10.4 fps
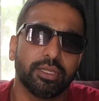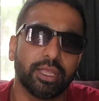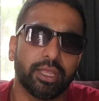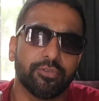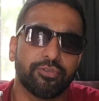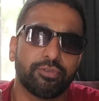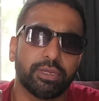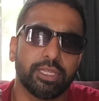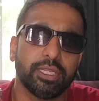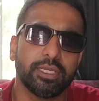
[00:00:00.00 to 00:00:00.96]

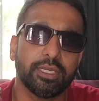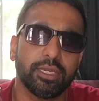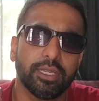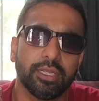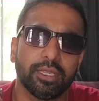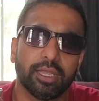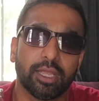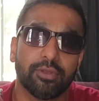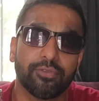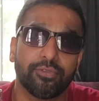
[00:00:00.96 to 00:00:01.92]

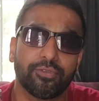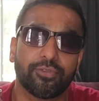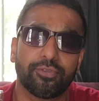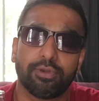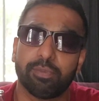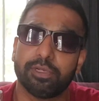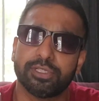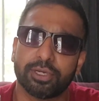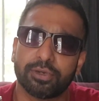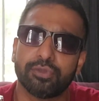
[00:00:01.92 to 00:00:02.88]

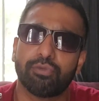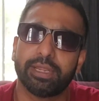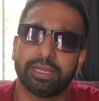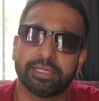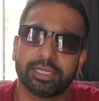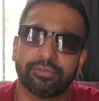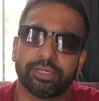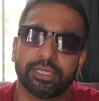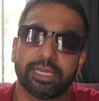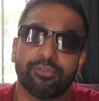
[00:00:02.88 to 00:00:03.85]

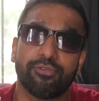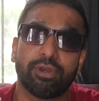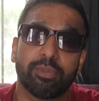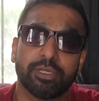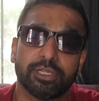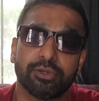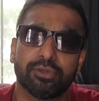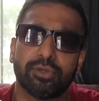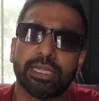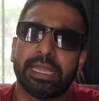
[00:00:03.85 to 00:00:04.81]
F000387 and
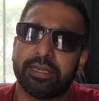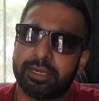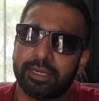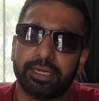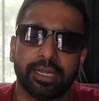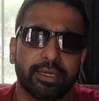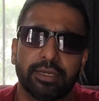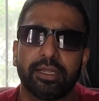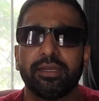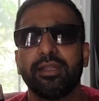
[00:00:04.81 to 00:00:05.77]

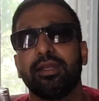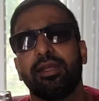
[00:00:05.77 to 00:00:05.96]
F00038889,